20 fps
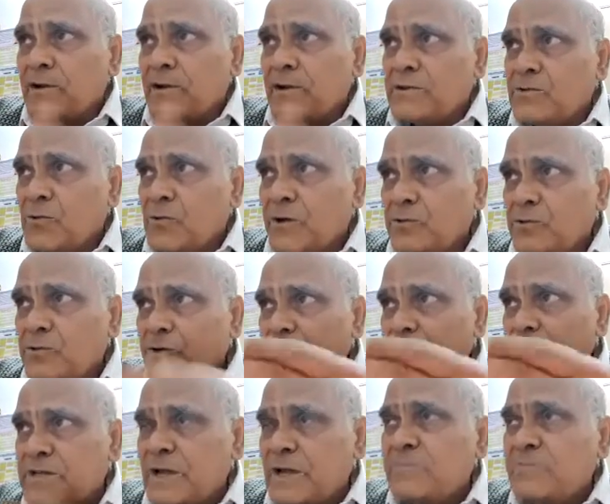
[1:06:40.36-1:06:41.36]
going to
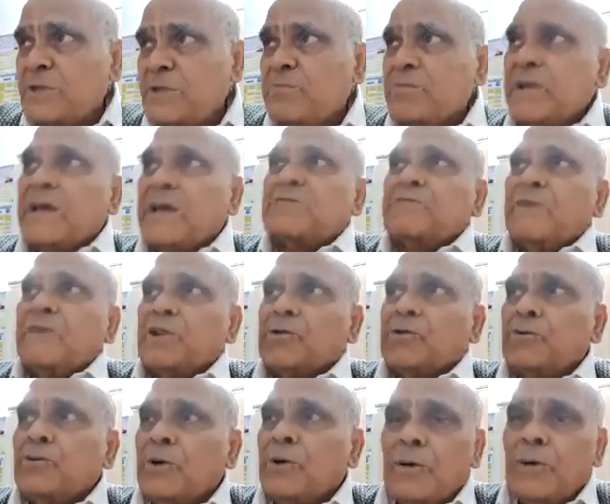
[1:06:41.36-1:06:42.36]
disturb the pH value,
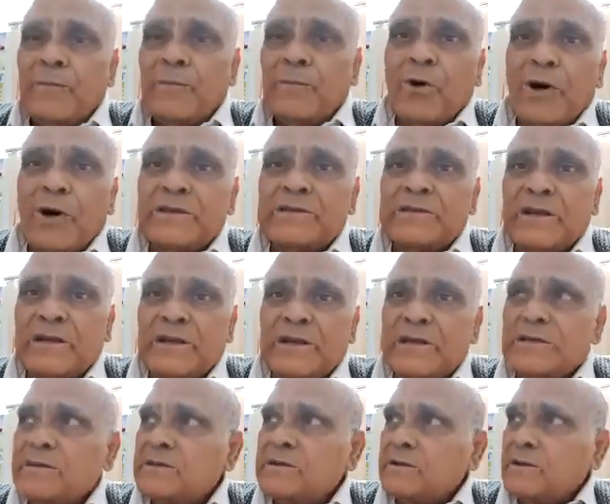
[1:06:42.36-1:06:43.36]
because
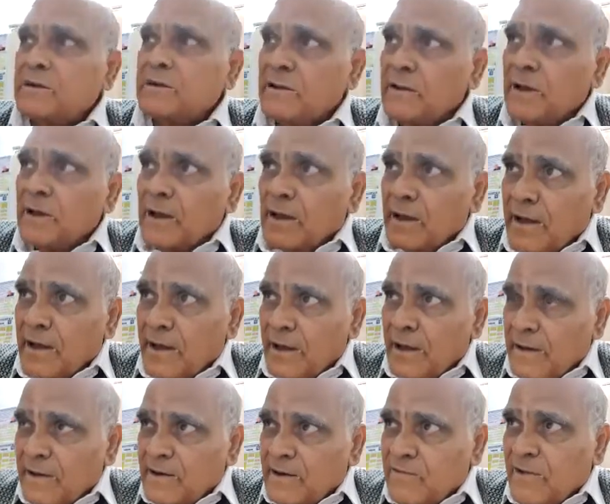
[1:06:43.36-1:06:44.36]

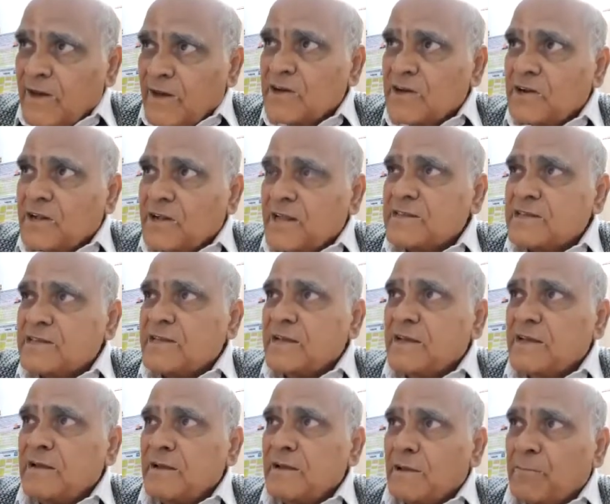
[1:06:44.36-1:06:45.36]
it will increase
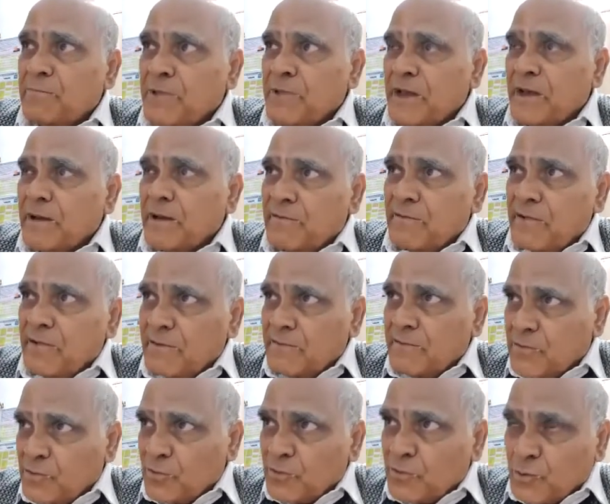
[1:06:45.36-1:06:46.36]
the
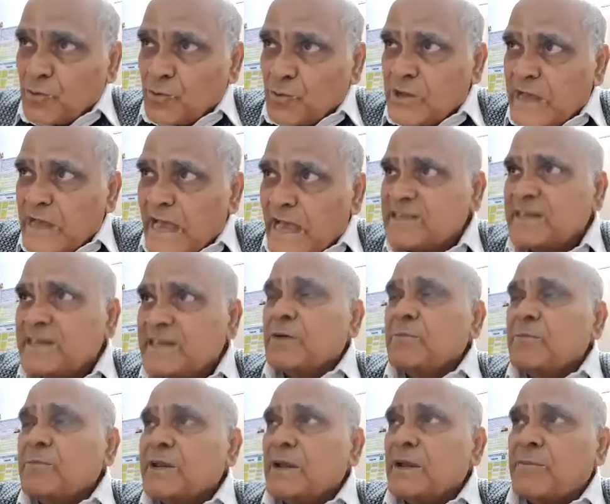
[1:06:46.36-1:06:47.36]
to the acidic
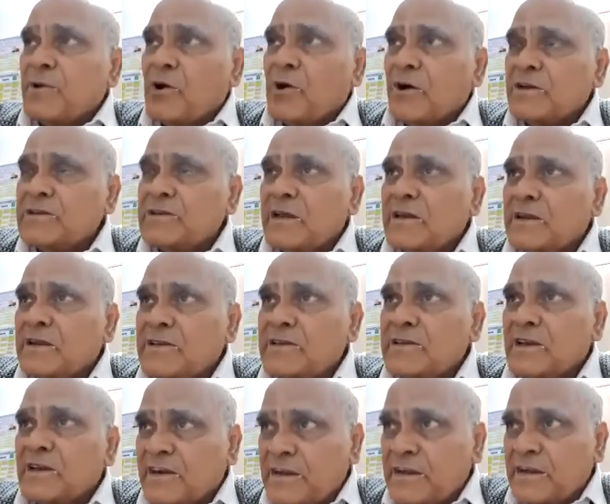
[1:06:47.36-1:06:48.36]
media, because it is
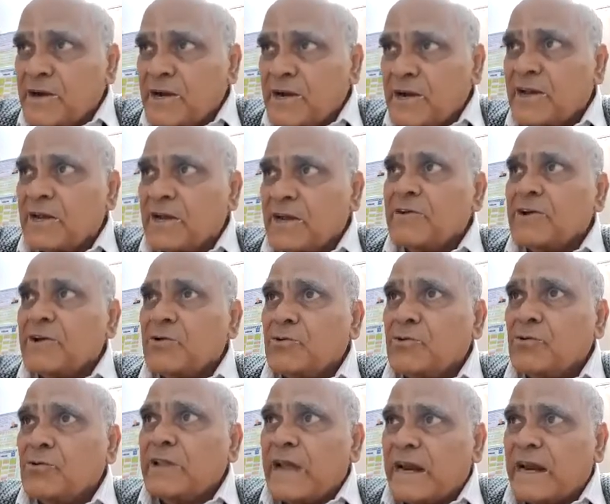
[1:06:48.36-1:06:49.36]
ultimately converted
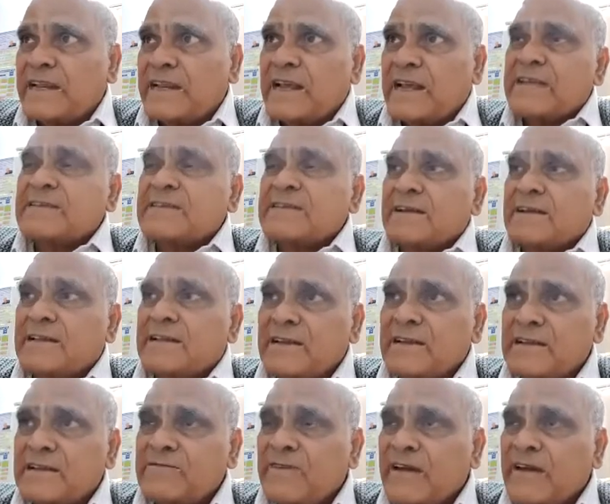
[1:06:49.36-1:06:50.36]
to lactic acid.
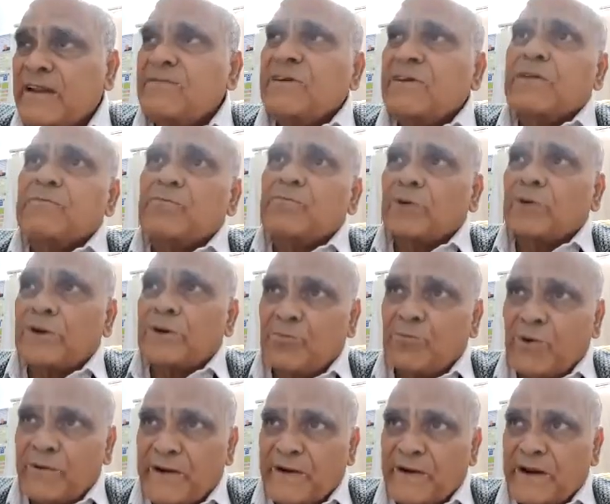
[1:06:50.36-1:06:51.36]
That is very, very important
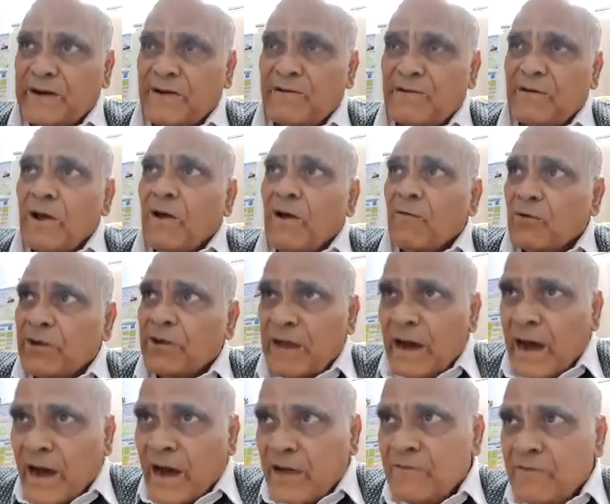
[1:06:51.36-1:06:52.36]
factor. We
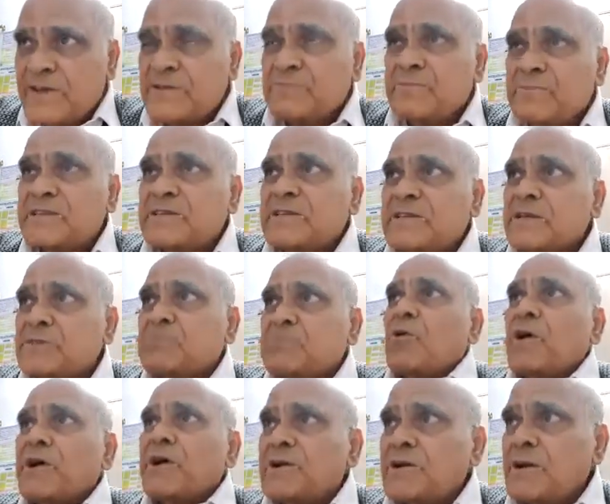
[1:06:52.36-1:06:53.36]
always miss this
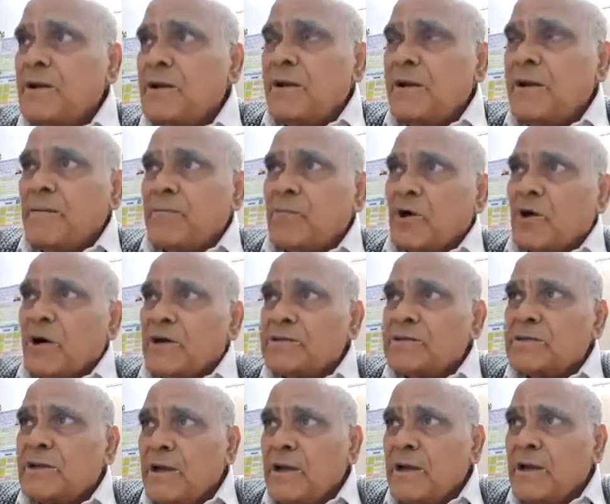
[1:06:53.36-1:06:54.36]
point,
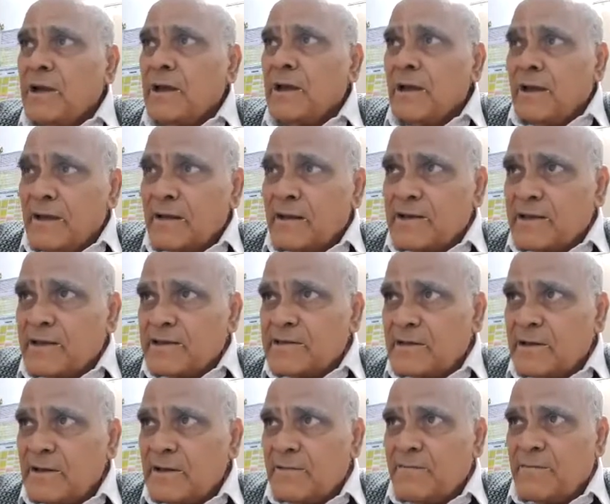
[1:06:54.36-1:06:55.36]
because it is
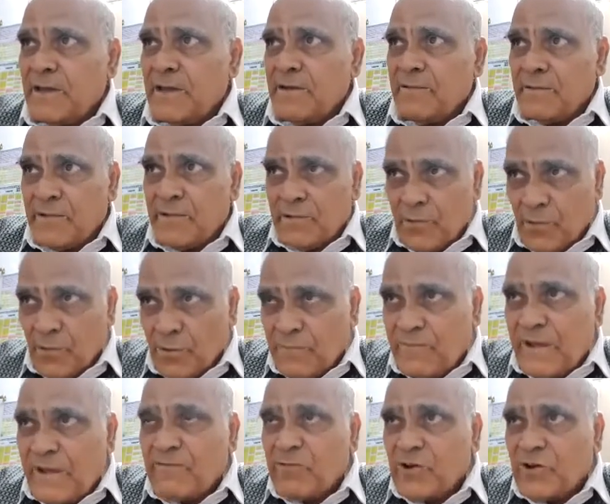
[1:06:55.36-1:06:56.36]

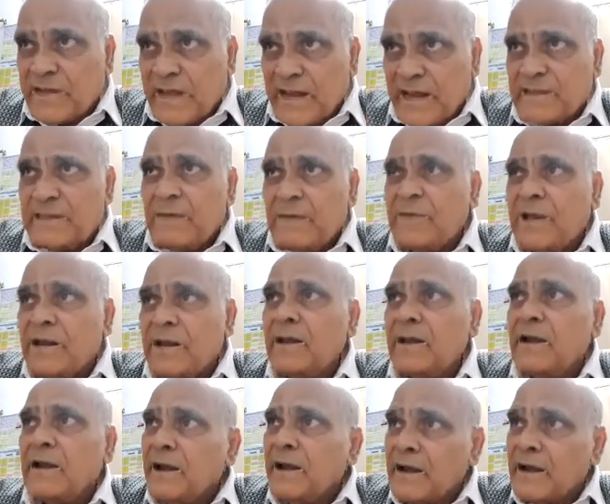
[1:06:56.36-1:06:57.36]
when we take the milk,
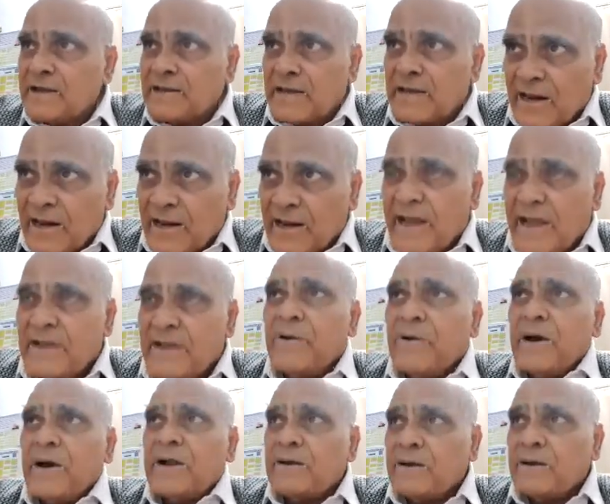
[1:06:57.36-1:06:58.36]
it's alkaline,
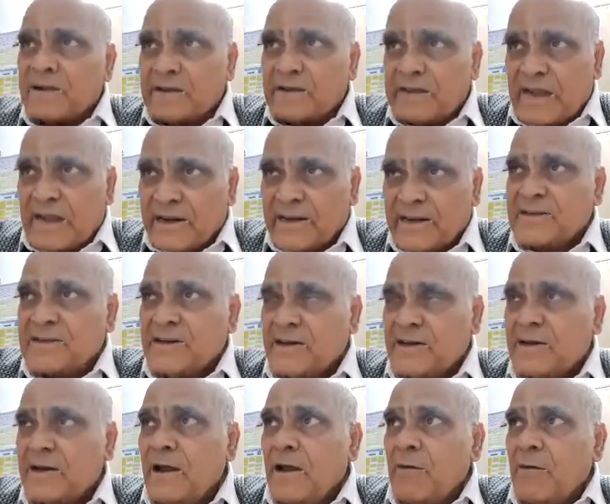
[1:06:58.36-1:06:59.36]
it is antacid.
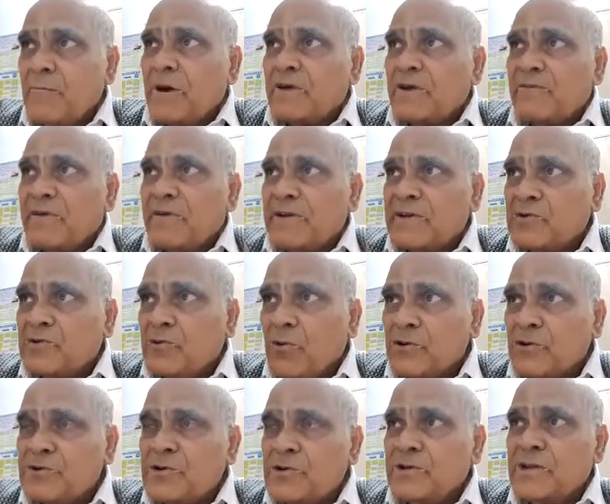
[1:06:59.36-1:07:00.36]
But when it
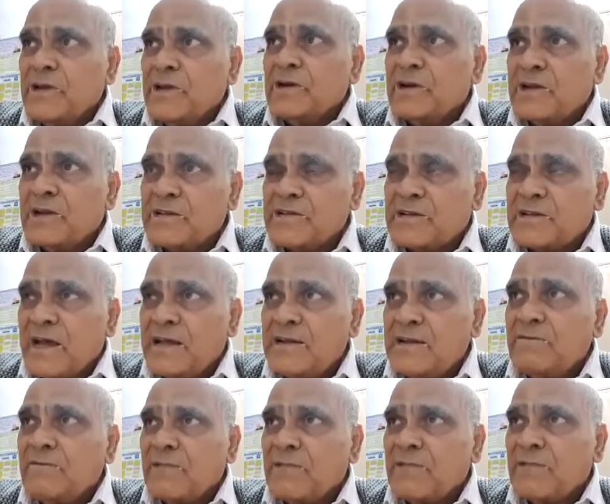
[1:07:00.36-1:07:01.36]
goes into
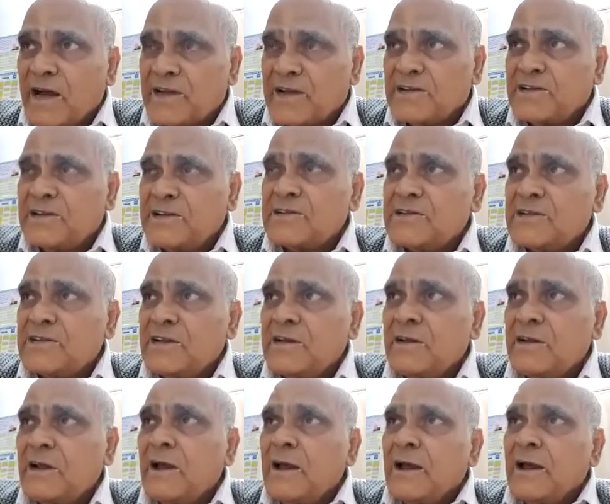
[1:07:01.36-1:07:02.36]
intestine, large
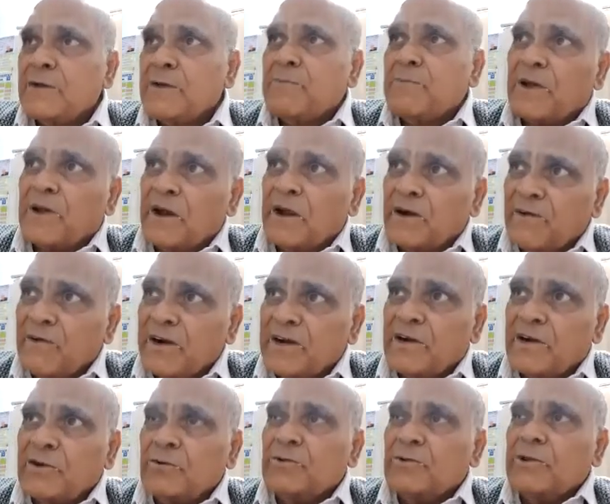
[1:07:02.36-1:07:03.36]
intestine, it will convert
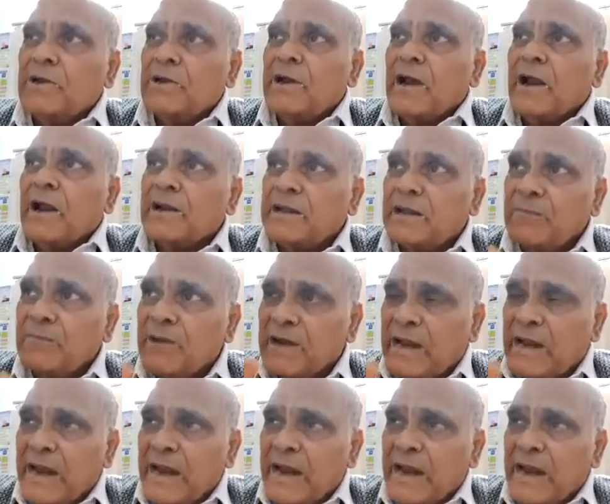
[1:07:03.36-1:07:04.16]
into the ultimate